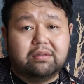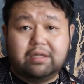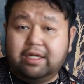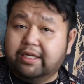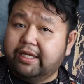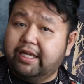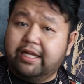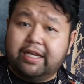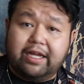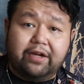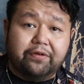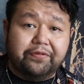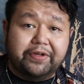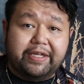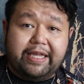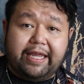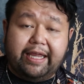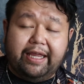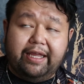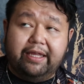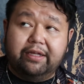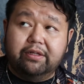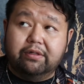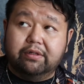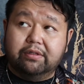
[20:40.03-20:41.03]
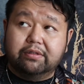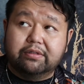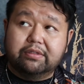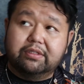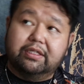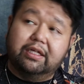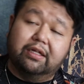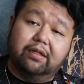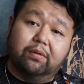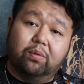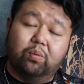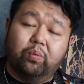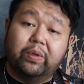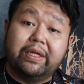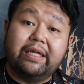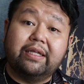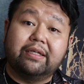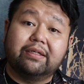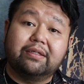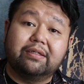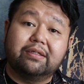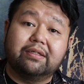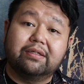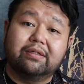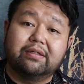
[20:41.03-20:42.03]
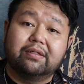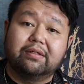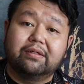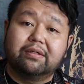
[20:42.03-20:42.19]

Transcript: Again, I re-angle the wind,